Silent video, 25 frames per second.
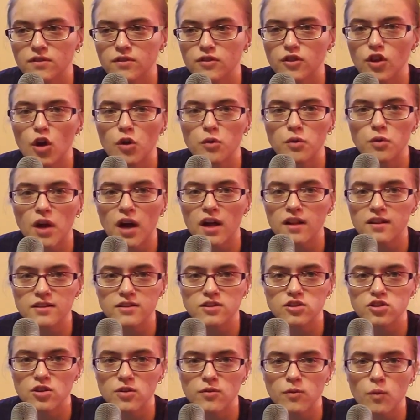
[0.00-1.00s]
no
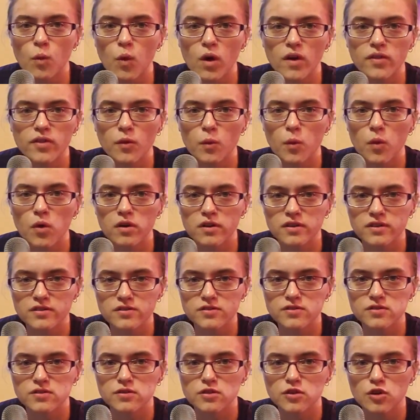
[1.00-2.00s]
knowledge of what the war
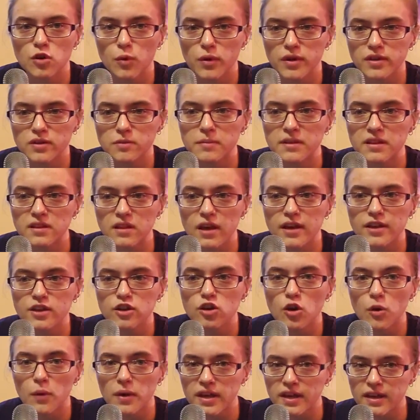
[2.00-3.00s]
is going to be like
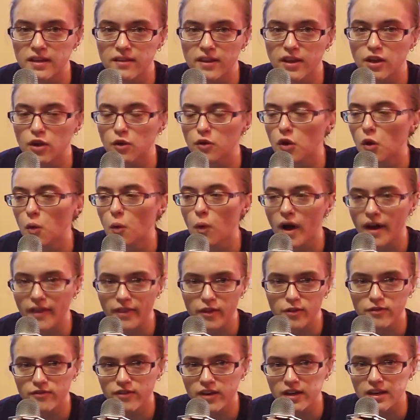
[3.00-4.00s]
going in. They don't know why
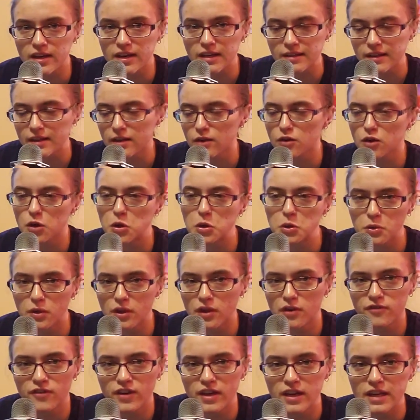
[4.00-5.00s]
they're fighting. They don't know who
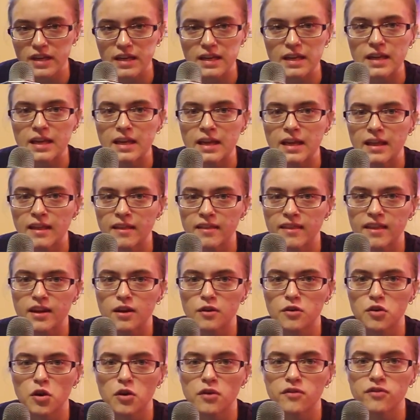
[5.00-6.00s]
they're fighting. They
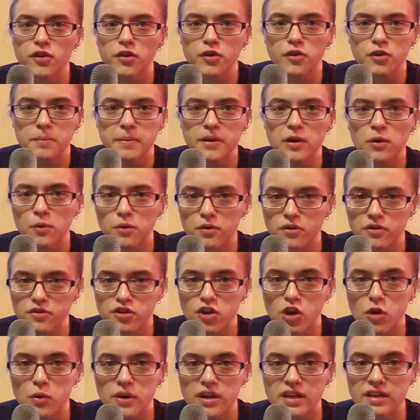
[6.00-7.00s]
don't know if they're going to be ordered to
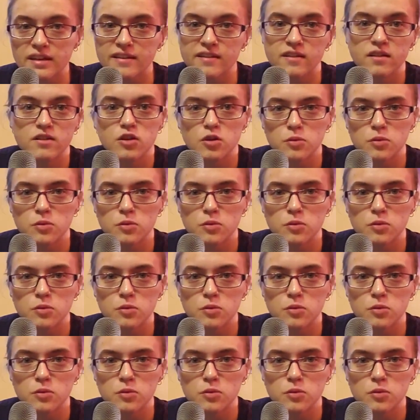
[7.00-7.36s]
go in and kill